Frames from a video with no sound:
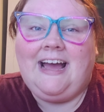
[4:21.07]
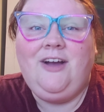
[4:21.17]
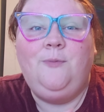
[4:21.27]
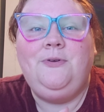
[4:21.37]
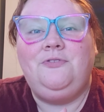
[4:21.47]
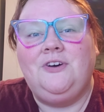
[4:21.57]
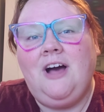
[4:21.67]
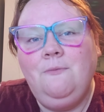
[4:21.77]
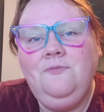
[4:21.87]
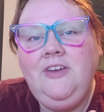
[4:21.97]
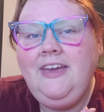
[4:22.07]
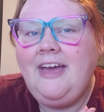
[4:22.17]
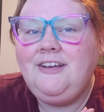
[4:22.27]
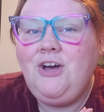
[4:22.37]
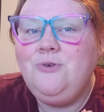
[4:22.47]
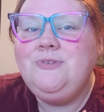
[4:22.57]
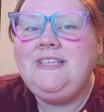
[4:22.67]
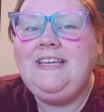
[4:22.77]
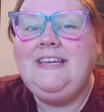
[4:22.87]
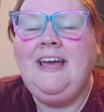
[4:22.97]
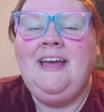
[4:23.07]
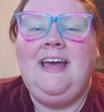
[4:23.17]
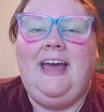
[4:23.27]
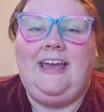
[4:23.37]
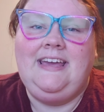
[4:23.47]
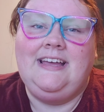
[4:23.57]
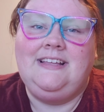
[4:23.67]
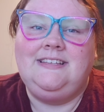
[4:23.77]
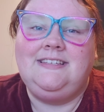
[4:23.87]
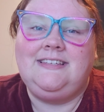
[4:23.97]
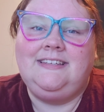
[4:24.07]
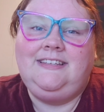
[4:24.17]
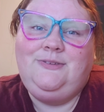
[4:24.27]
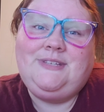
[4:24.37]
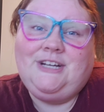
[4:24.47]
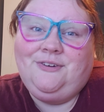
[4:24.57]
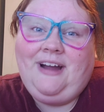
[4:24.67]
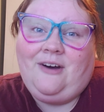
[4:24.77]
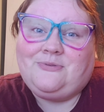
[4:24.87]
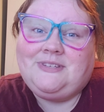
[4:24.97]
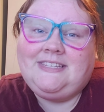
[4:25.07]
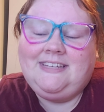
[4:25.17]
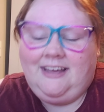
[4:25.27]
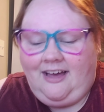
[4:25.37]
I hope you feel comfy and cozy and you stick around.